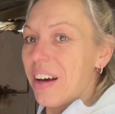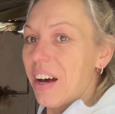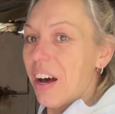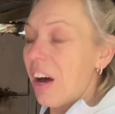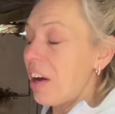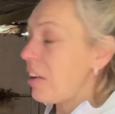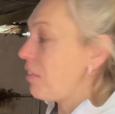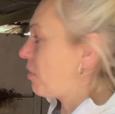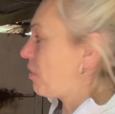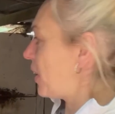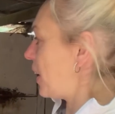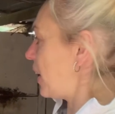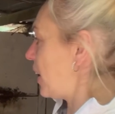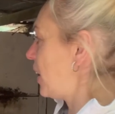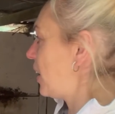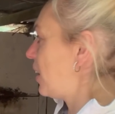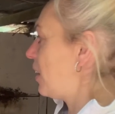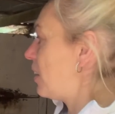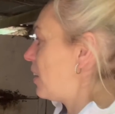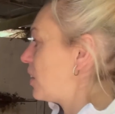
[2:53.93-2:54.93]

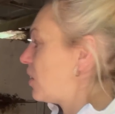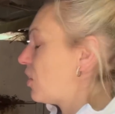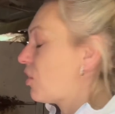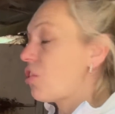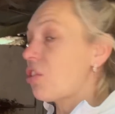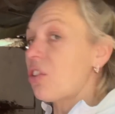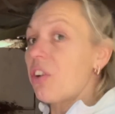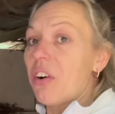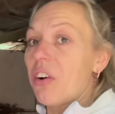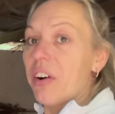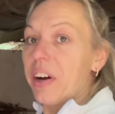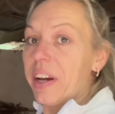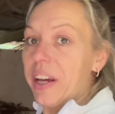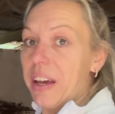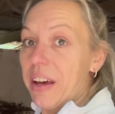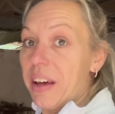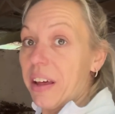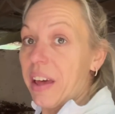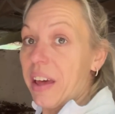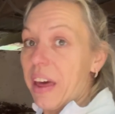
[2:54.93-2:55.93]
Hopefully, I'm going to try
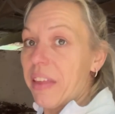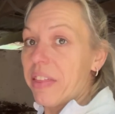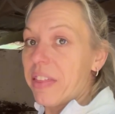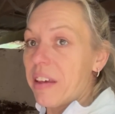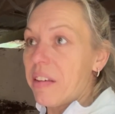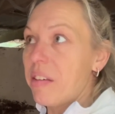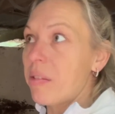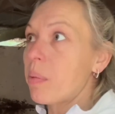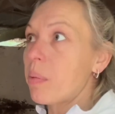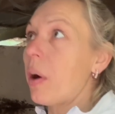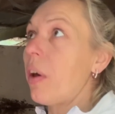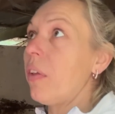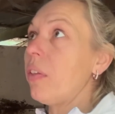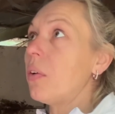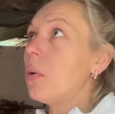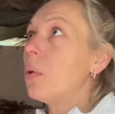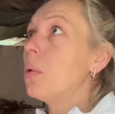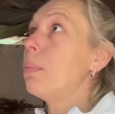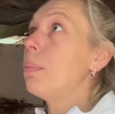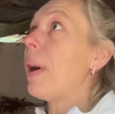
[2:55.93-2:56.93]
and get this one
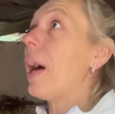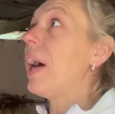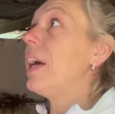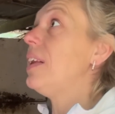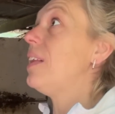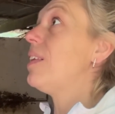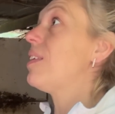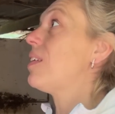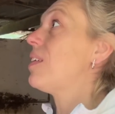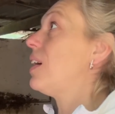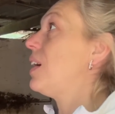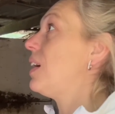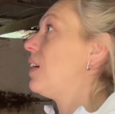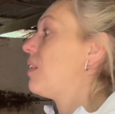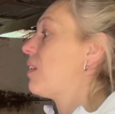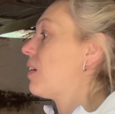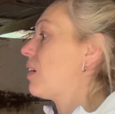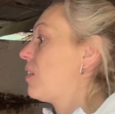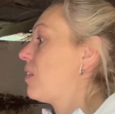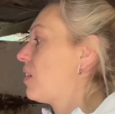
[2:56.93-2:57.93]
all painted
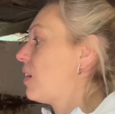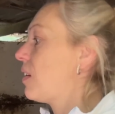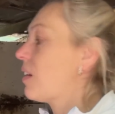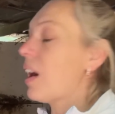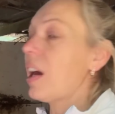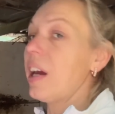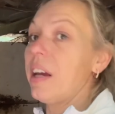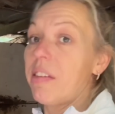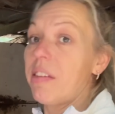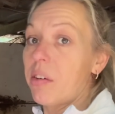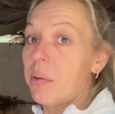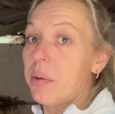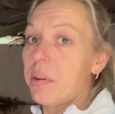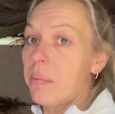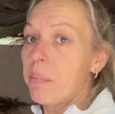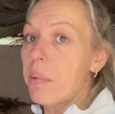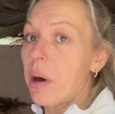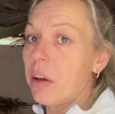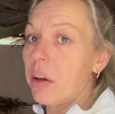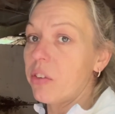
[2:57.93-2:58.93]
today. Do as
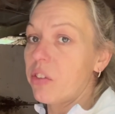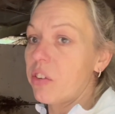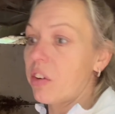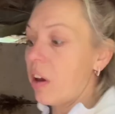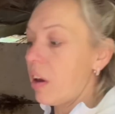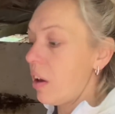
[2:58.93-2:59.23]
much